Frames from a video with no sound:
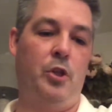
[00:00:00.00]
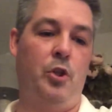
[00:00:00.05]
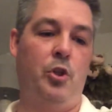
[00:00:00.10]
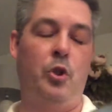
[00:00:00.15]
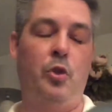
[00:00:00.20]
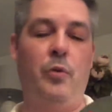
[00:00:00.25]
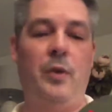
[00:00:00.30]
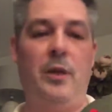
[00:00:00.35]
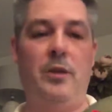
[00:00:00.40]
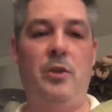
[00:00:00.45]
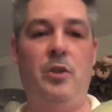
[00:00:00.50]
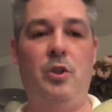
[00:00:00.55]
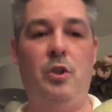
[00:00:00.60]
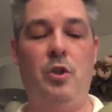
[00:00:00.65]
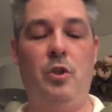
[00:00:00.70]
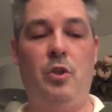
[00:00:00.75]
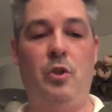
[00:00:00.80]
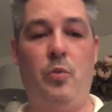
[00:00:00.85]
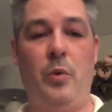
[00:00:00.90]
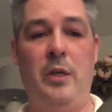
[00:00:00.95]

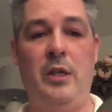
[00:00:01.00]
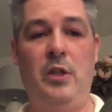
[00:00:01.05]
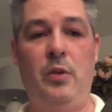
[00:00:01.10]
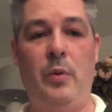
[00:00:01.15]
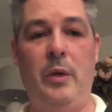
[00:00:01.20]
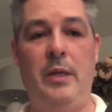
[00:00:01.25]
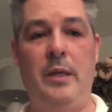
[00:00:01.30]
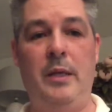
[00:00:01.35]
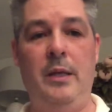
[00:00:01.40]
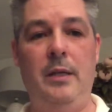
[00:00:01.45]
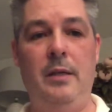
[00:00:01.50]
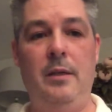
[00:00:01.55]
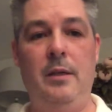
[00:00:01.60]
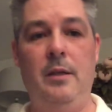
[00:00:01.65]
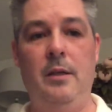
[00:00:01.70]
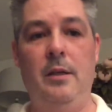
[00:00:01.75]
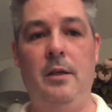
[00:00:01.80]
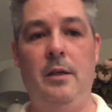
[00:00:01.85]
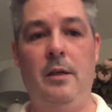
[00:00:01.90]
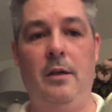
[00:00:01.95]
2020
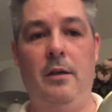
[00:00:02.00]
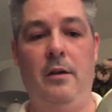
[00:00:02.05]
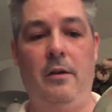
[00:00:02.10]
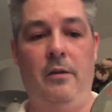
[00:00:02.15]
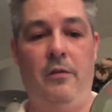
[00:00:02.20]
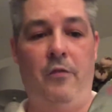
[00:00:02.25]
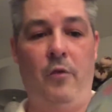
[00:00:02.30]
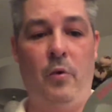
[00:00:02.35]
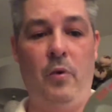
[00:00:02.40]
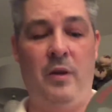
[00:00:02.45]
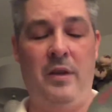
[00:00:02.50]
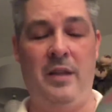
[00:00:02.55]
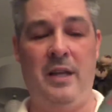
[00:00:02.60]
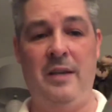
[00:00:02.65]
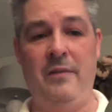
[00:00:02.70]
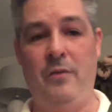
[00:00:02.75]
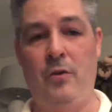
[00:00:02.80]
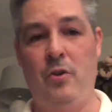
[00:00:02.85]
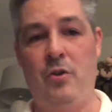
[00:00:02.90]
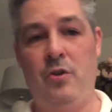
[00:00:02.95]
40th
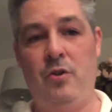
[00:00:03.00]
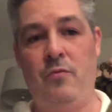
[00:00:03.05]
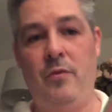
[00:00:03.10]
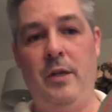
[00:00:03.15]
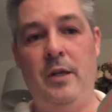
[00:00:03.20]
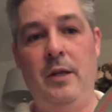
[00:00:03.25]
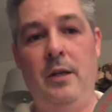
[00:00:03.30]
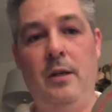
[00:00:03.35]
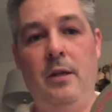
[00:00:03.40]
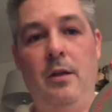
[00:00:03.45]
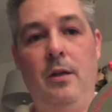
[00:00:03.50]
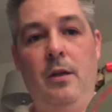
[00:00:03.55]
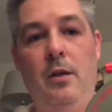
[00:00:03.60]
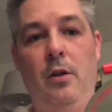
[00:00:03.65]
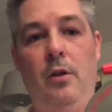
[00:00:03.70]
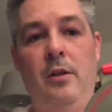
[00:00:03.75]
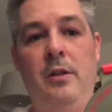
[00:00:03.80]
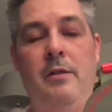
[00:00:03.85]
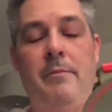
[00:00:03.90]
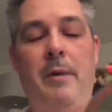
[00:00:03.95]
anniversary
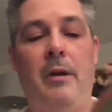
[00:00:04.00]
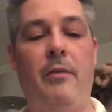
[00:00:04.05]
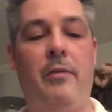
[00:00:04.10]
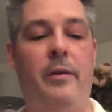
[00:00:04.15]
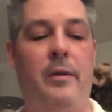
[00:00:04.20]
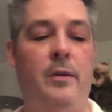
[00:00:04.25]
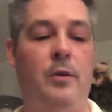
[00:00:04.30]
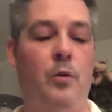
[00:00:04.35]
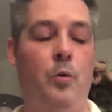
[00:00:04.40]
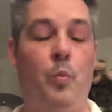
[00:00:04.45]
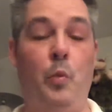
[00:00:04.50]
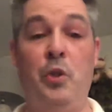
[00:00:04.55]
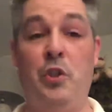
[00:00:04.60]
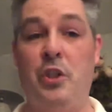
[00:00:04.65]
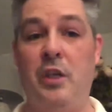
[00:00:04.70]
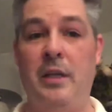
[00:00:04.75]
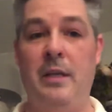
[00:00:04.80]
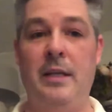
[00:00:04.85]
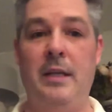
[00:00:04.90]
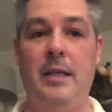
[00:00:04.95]
London Marathon, which
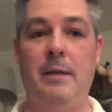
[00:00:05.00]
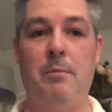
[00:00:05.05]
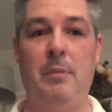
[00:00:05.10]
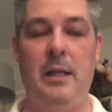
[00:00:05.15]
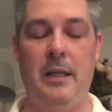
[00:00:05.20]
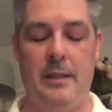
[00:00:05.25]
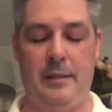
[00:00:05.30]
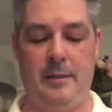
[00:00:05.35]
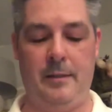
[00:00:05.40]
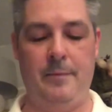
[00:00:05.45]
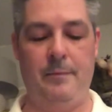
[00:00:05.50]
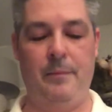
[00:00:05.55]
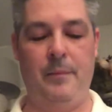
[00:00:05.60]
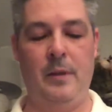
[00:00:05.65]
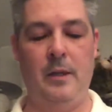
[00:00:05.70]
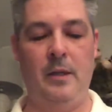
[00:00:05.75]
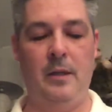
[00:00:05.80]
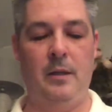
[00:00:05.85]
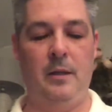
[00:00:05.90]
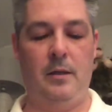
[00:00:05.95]
didn't take place.
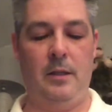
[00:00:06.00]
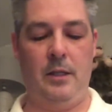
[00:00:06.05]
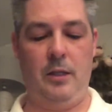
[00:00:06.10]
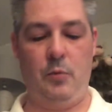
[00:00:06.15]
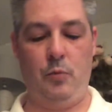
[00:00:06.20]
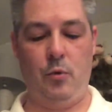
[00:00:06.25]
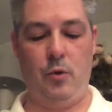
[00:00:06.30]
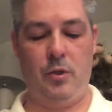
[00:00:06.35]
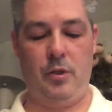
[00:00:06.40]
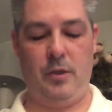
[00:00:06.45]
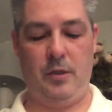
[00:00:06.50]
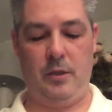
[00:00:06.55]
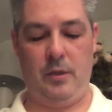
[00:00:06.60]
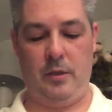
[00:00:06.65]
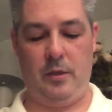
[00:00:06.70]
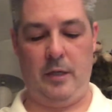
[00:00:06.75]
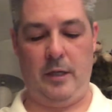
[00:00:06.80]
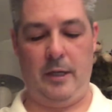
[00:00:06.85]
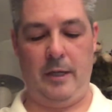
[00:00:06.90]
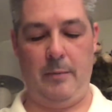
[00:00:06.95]
This was
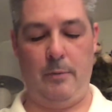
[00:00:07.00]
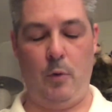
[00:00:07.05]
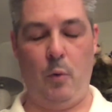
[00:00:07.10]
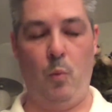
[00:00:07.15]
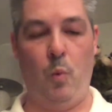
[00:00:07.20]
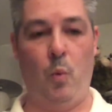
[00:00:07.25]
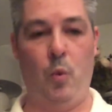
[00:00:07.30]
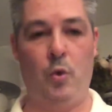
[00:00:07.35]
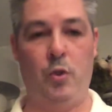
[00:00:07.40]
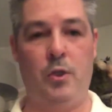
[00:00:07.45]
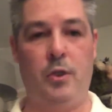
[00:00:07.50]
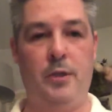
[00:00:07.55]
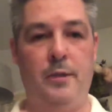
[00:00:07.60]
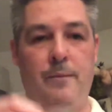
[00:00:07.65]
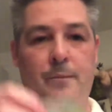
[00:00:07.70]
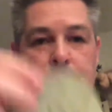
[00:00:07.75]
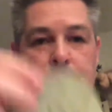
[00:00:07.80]
awarded,